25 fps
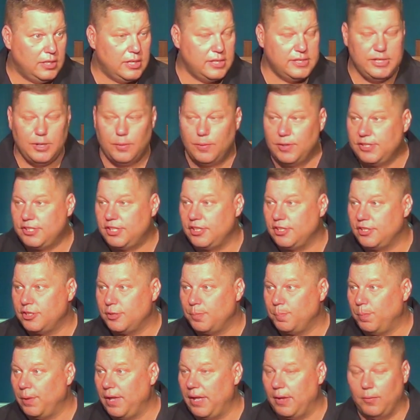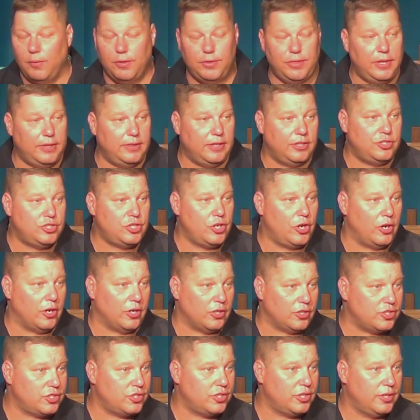Because there was a split within the
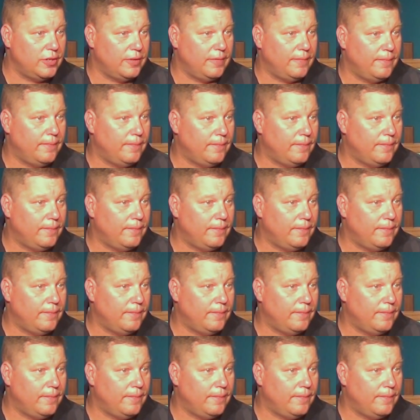church.